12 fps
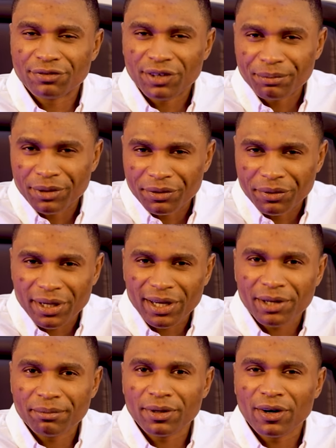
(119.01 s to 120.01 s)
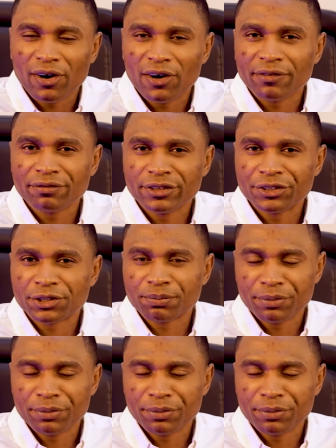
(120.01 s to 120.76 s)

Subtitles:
from the realm of the